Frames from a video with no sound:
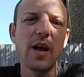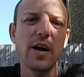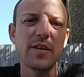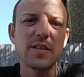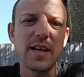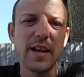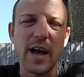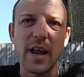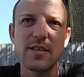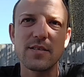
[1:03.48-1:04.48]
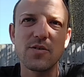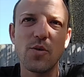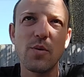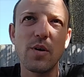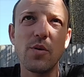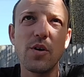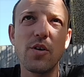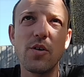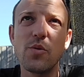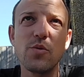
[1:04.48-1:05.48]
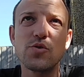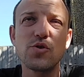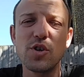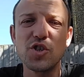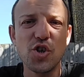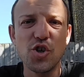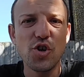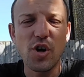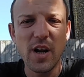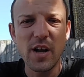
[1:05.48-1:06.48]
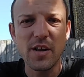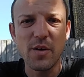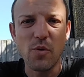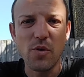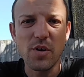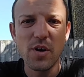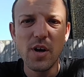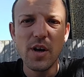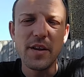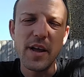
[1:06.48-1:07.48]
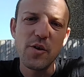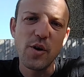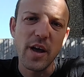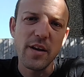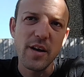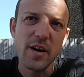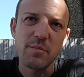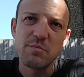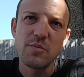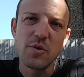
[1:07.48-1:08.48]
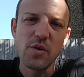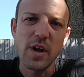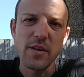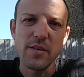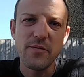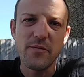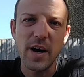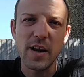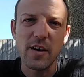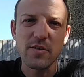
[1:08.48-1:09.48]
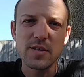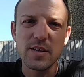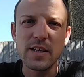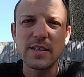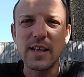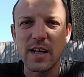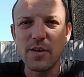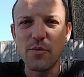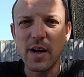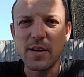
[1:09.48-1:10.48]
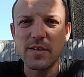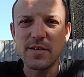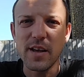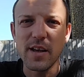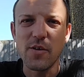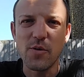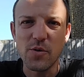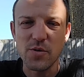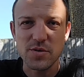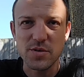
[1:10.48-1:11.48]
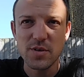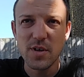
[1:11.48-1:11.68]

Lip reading: understand that. So as soon as you clear the wrong, then you can find out is that the right thing or not.